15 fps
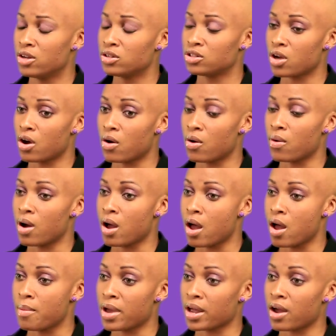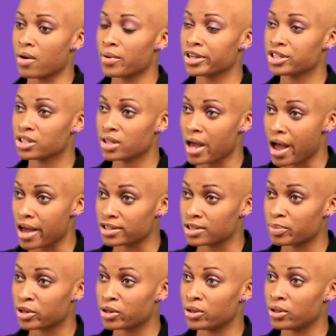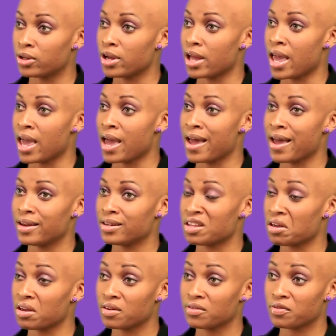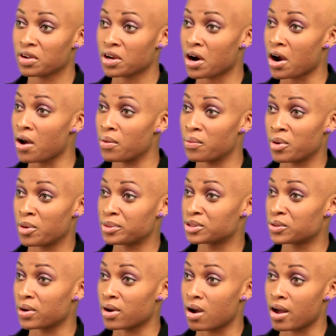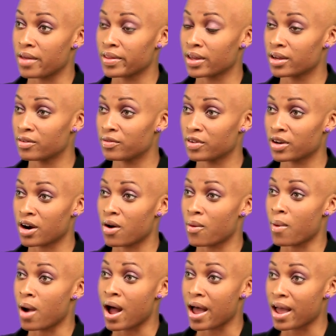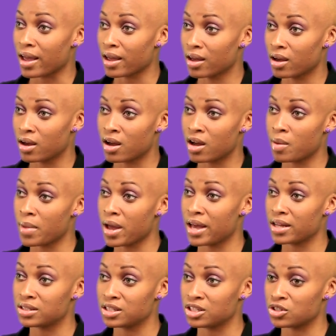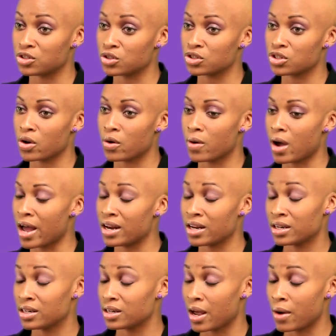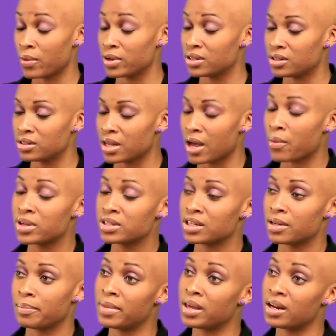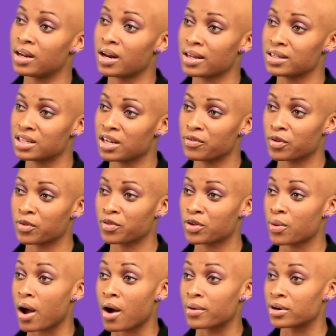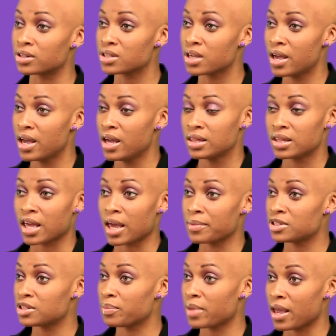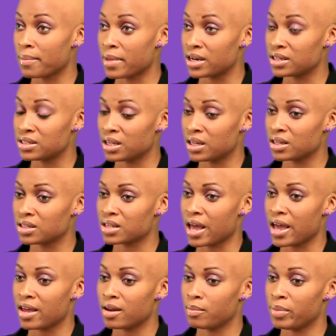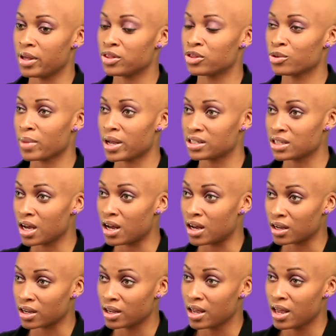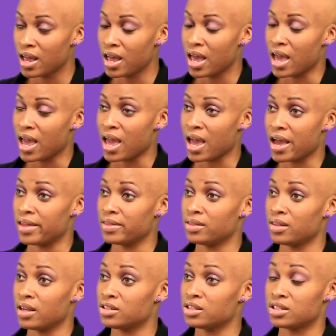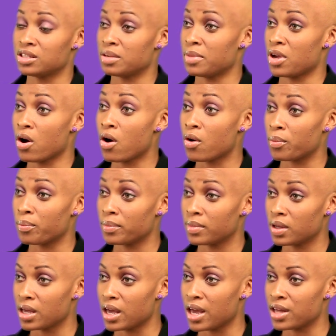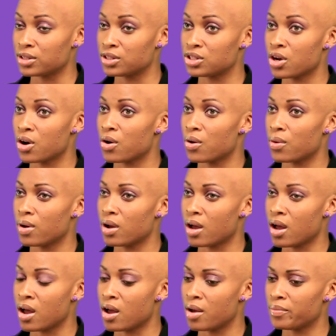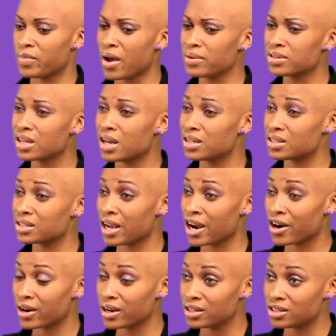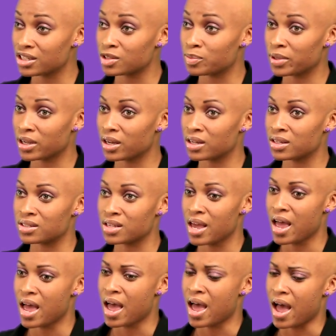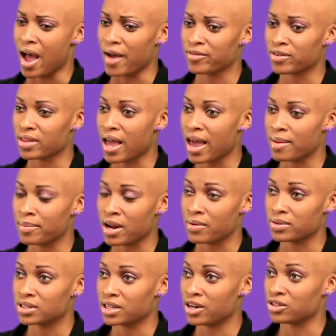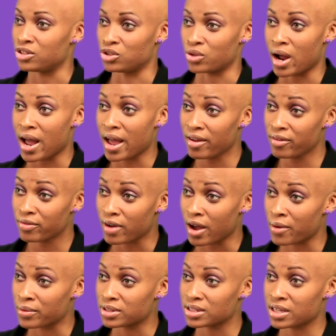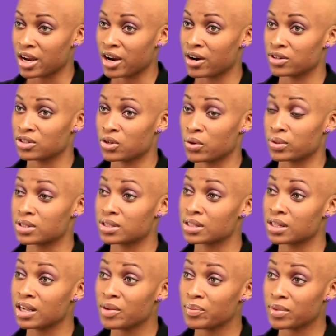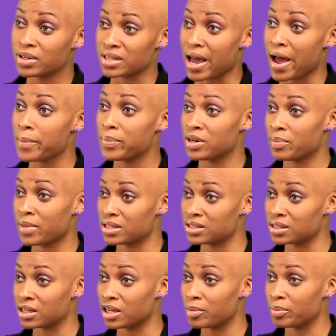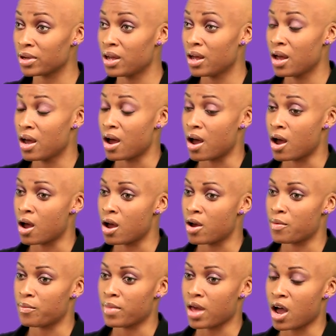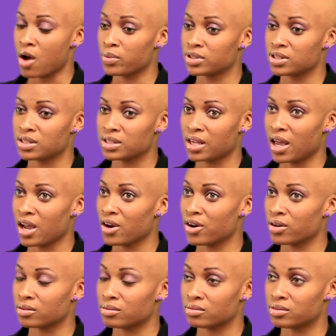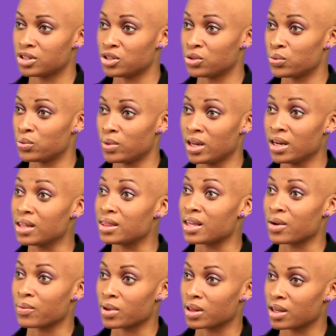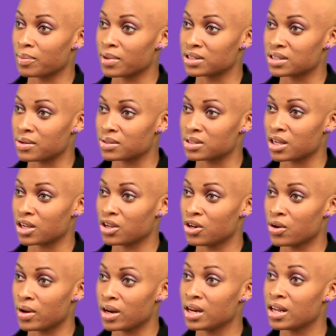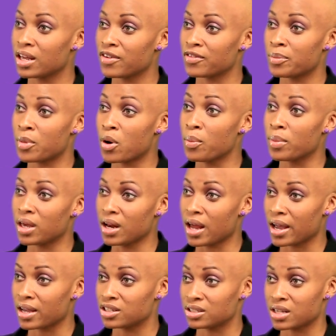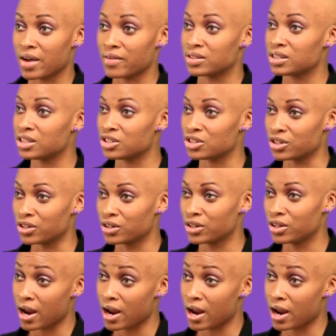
So um, I got rushed to the hospital and they couldn't figure out what was going on. They couldn't figure out why um, I had seizures. So I didn't, I wouldn't, I wasn't admitted. I stayed for a few hours. They gave me some pain medicine because I had bit through my tongue and they just sent me home. And so um, that was kind of scary just because after that, I mean, I was scared to drive. I was scared to go to sleep because it happened in my sleep um, I was scared to do anything really because I was like, you know, at any given moment, I could just have a seizure.